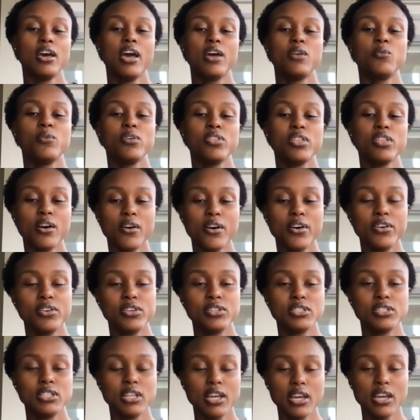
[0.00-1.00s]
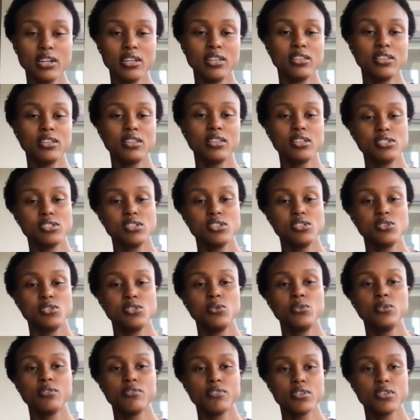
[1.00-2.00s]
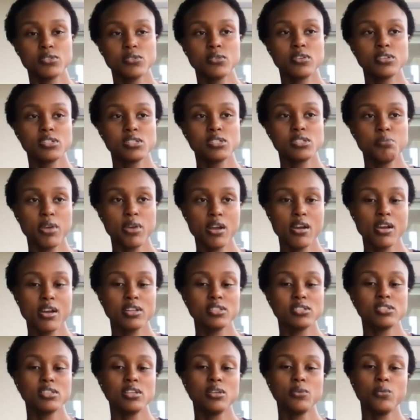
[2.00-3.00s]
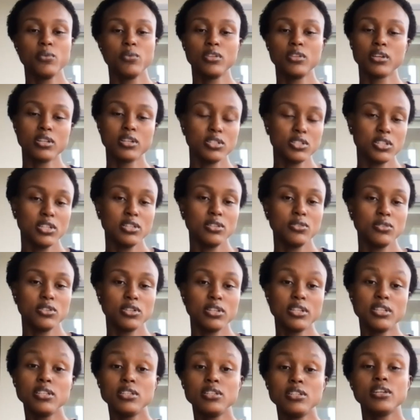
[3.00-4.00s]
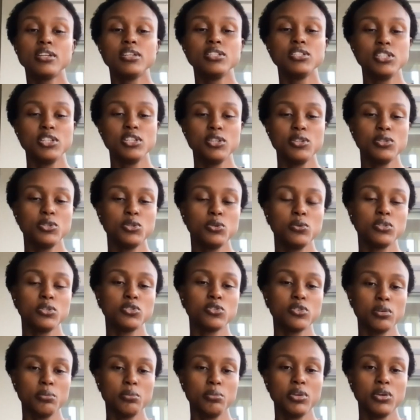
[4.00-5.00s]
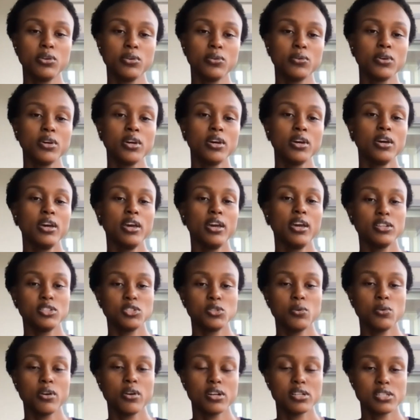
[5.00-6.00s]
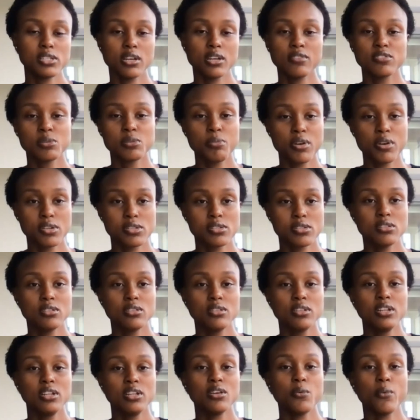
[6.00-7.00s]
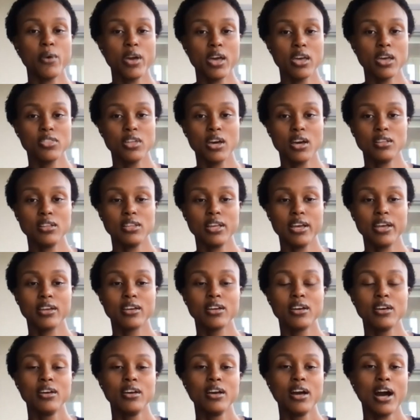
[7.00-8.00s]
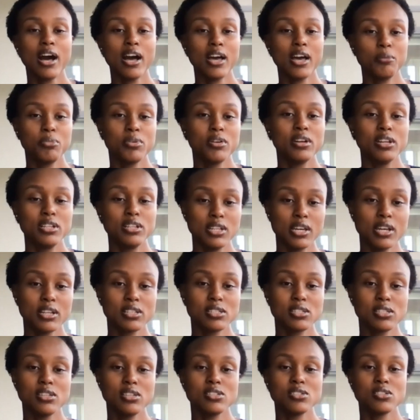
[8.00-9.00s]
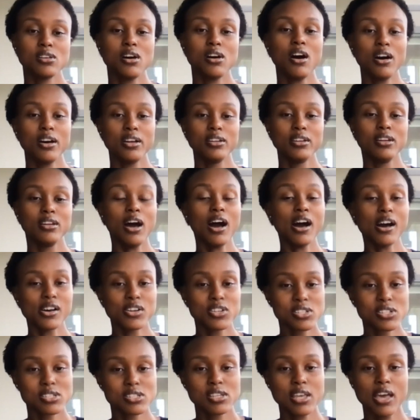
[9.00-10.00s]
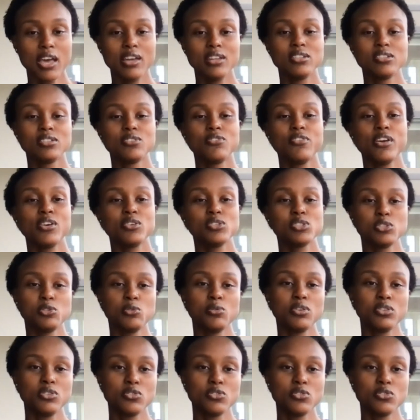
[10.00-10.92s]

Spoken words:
And without understanding that this is universal experience, then we'll continue to attribute it to ourselves personally in a way that like hyper indexes on us and fails to